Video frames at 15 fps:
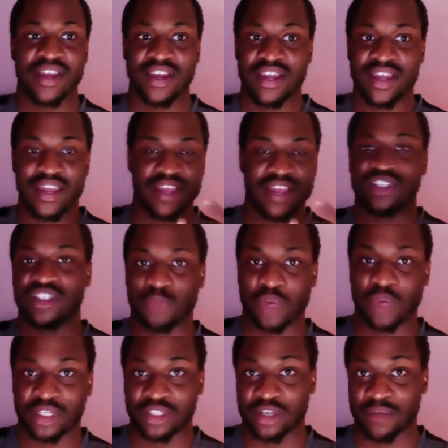is just
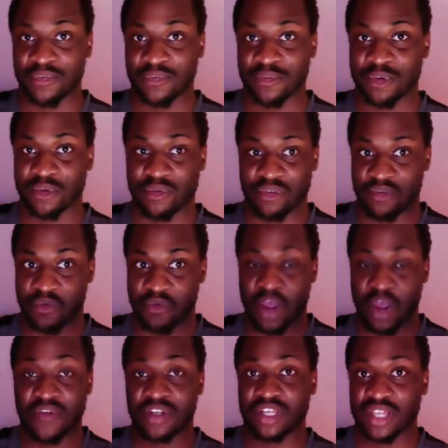picked up from
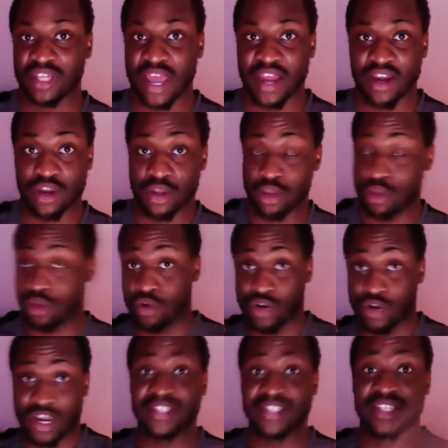everything that
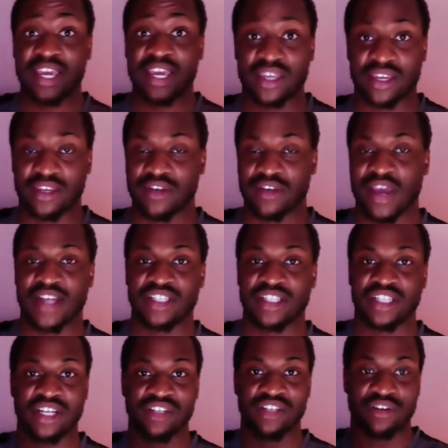you're intaking. You got to
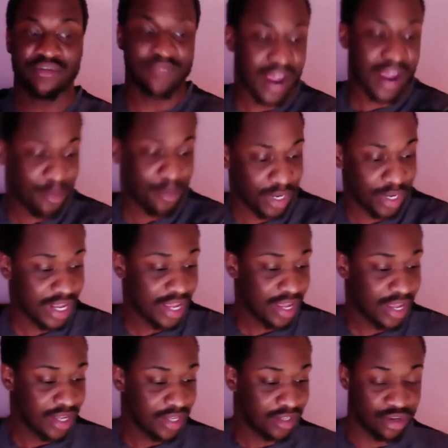change your environment,
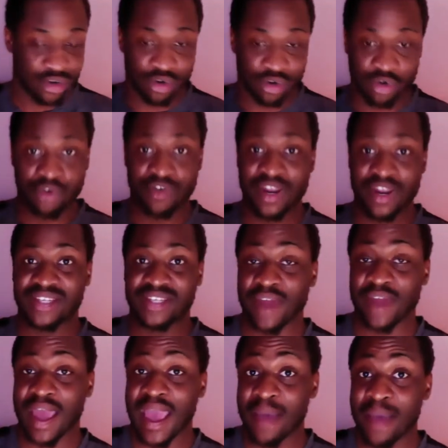create
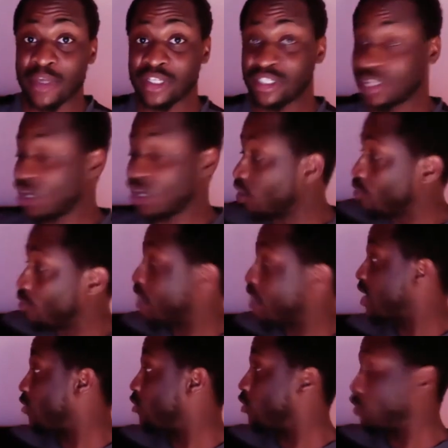different habits, write
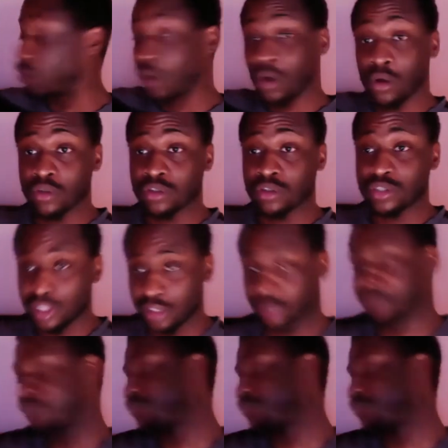down your goals. Look,